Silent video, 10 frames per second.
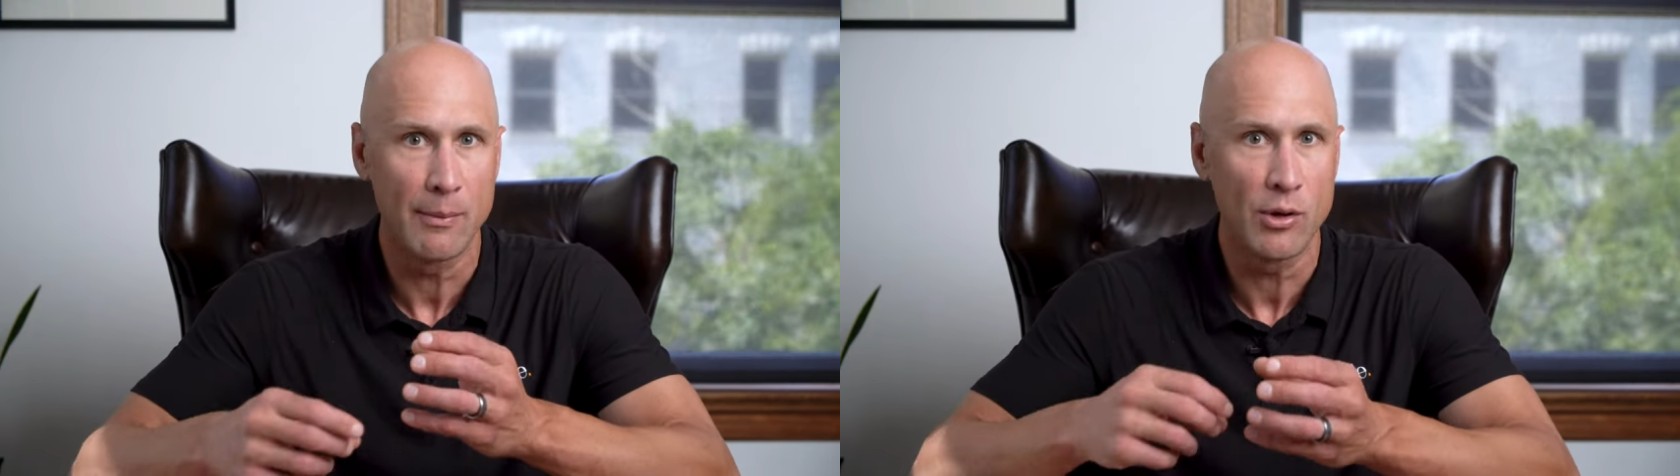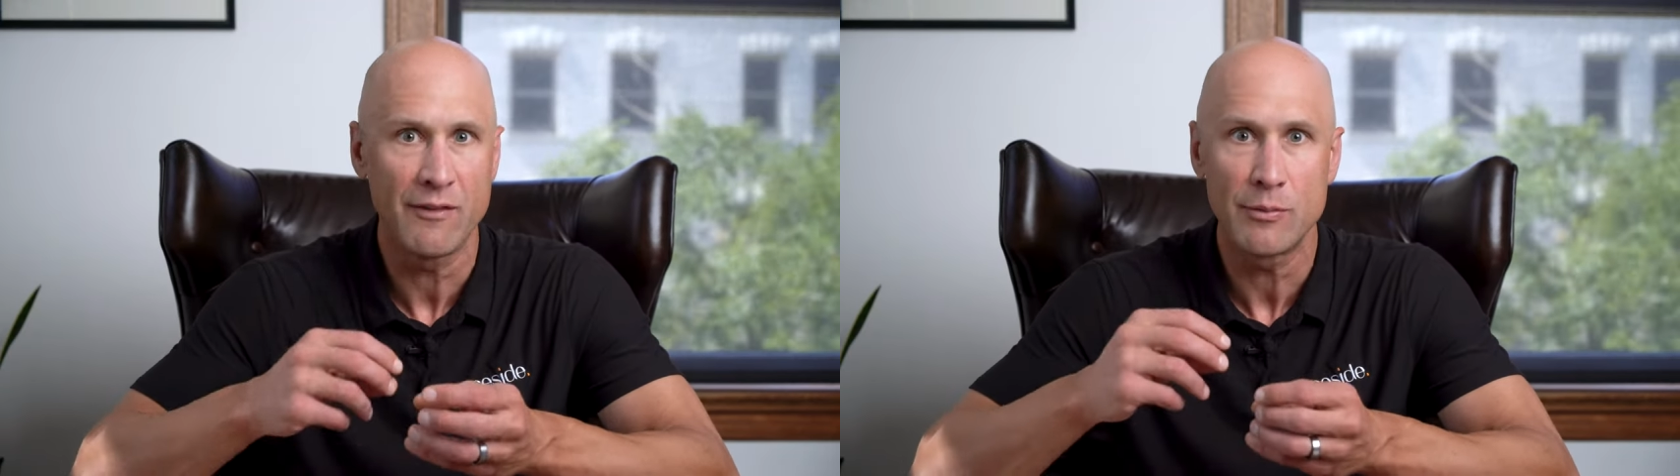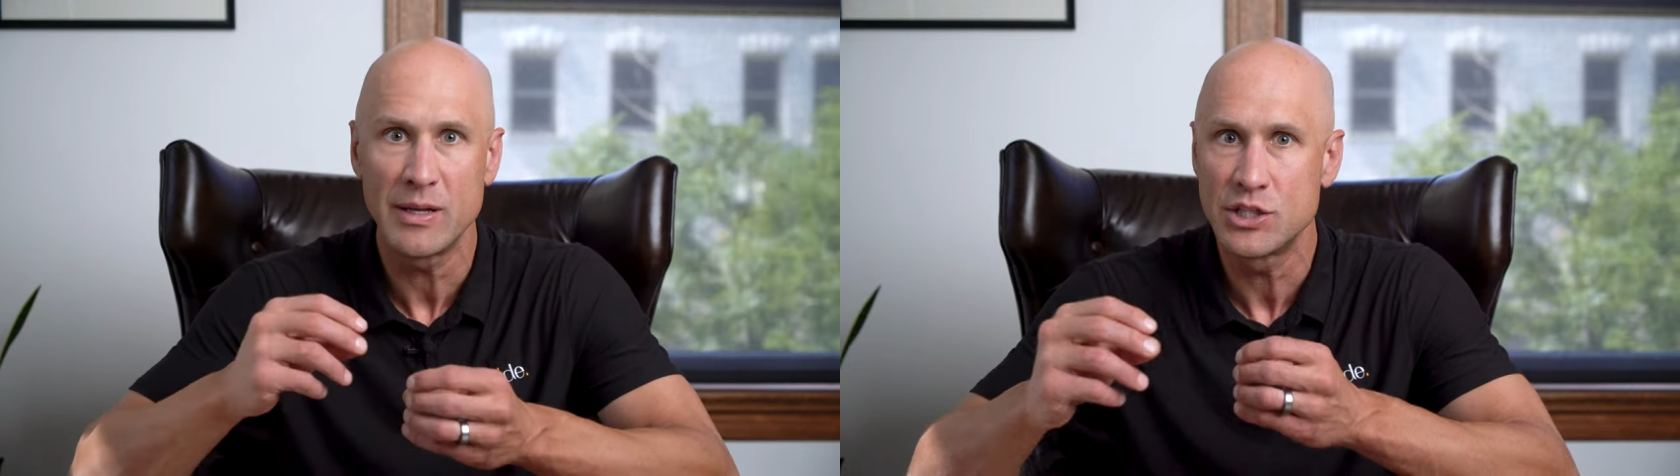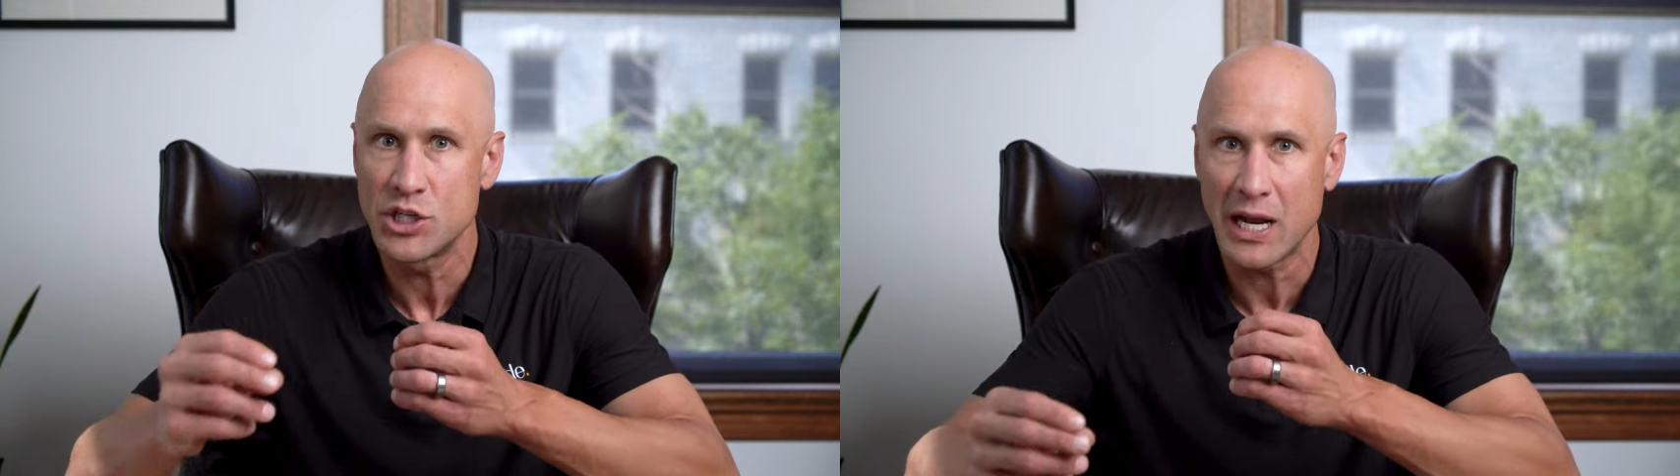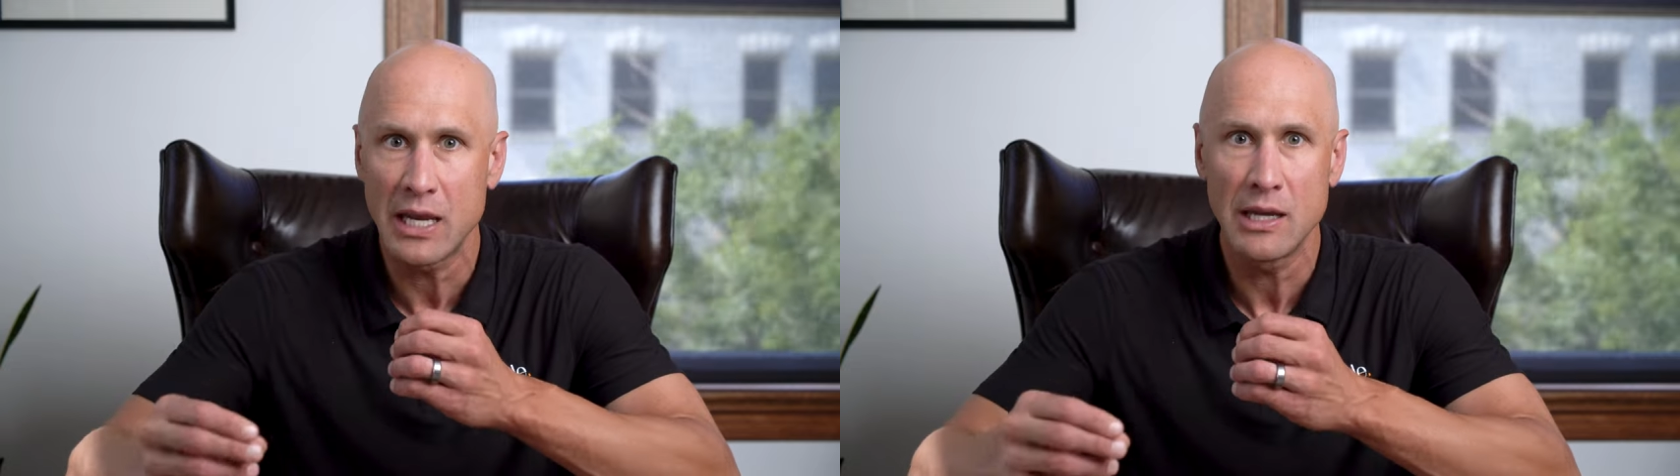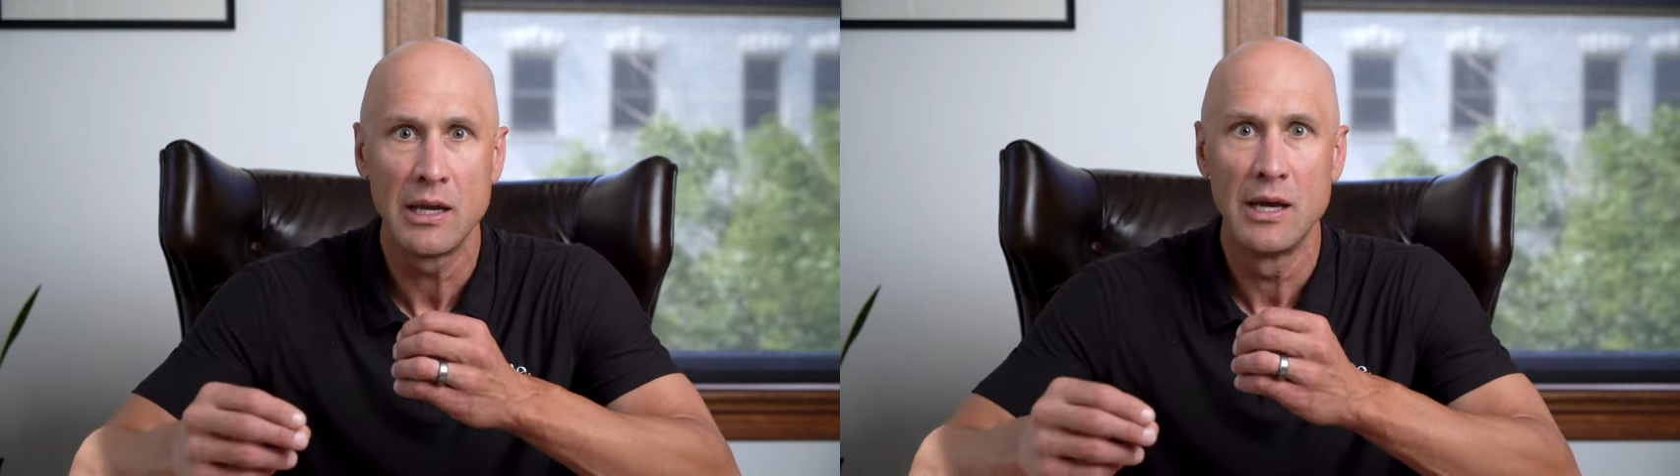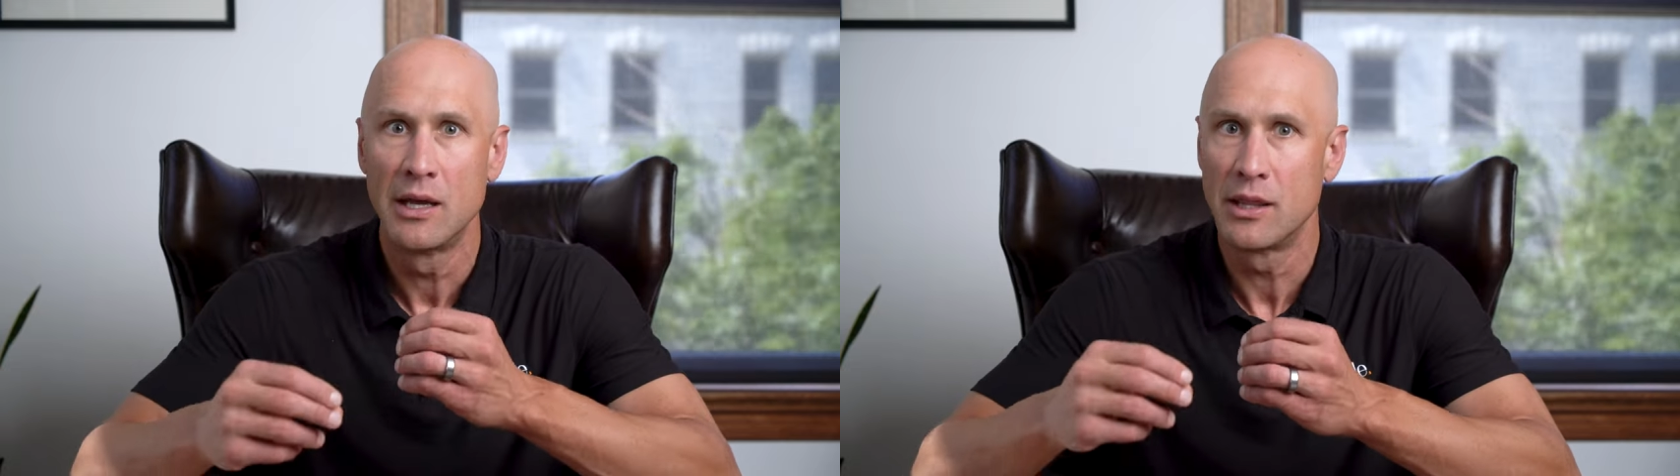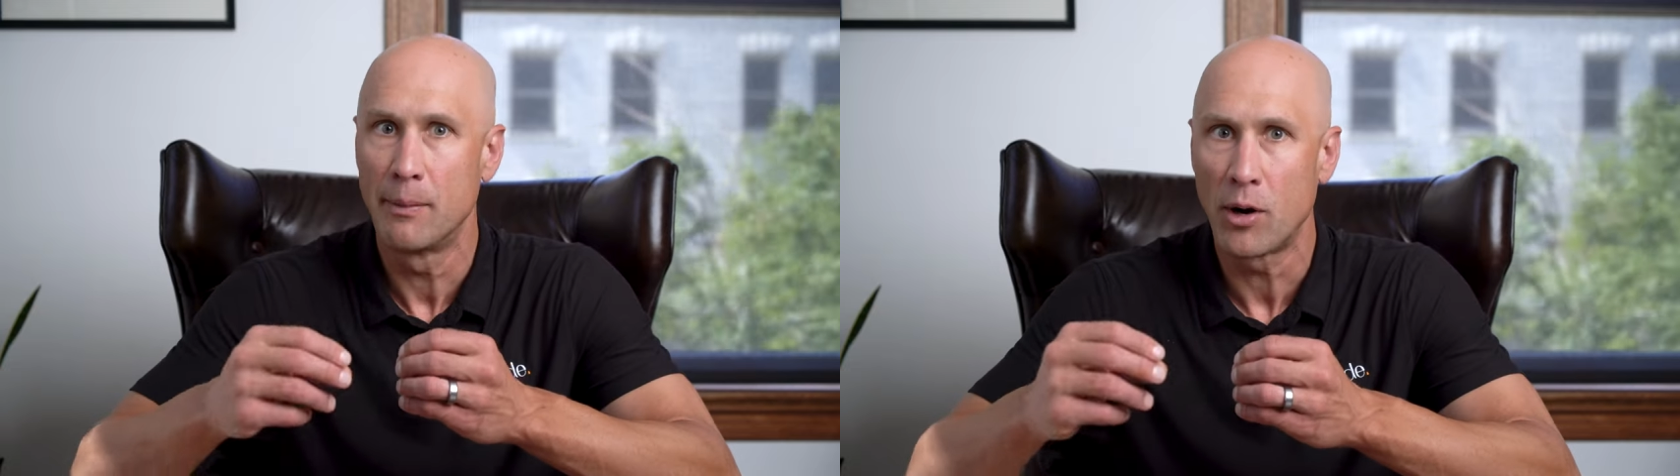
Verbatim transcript: I'm gonna to have to be checking the